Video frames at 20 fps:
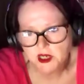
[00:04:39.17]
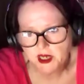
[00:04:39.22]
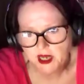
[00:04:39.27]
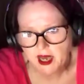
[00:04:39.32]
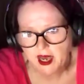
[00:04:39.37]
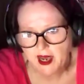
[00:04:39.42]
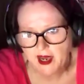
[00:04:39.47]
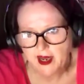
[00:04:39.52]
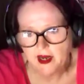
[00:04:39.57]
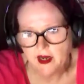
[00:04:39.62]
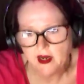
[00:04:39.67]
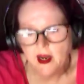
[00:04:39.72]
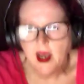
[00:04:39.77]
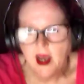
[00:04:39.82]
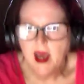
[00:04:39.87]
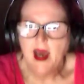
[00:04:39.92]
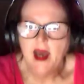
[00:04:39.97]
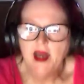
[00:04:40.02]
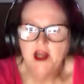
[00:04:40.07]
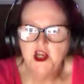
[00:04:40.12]
again,
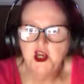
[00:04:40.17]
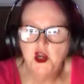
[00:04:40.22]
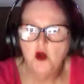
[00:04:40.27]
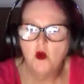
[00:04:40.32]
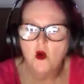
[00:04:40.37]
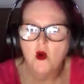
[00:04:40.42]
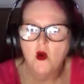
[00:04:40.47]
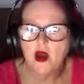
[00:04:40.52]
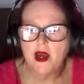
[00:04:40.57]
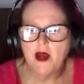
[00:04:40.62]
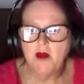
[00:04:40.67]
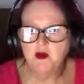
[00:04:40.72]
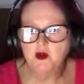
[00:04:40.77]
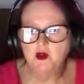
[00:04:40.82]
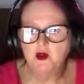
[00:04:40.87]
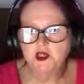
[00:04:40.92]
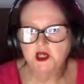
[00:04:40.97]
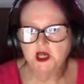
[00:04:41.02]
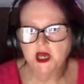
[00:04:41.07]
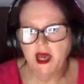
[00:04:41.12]
and you were
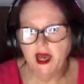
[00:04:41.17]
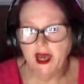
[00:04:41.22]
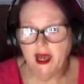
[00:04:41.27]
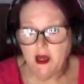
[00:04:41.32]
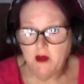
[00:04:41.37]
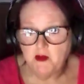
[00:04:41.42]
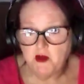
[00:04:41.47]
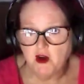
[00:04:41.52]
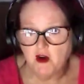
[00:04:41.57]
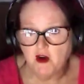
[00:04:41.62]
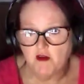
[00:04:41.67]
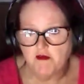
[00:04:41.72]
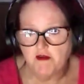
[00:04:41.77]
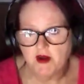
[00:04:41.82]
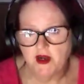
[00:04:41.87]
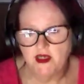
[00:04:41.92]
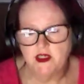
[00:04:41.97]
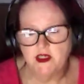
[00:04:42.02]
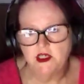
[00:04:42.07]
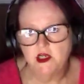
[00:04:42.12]
able to keep your
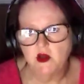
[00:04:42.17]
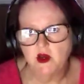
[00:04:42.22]
friends.